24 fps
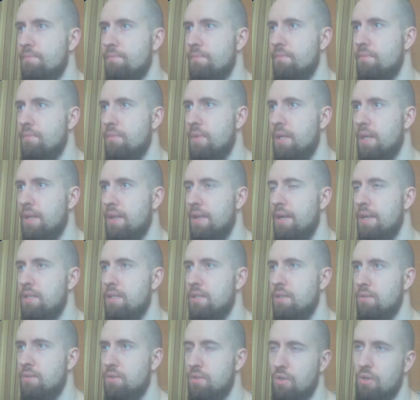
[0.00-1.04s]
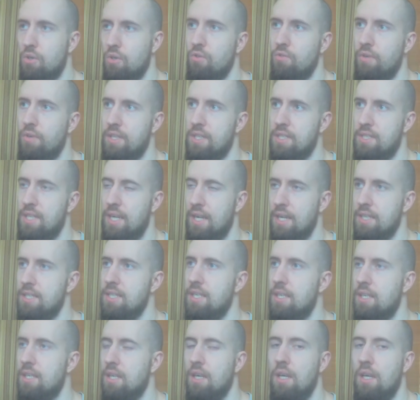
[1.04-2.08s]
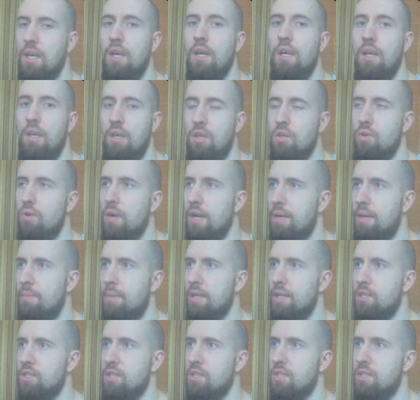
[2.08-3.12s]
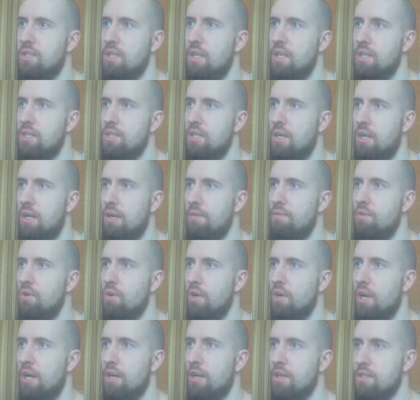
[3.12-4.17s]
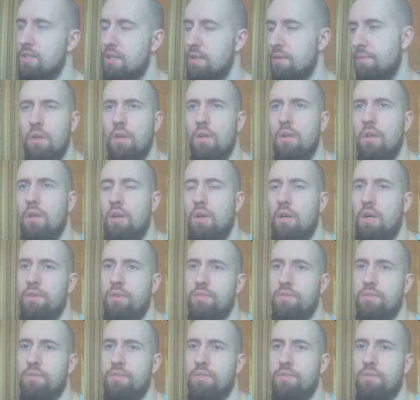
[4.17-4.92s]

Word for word: like that. So you've inserted your animations inside of your character. After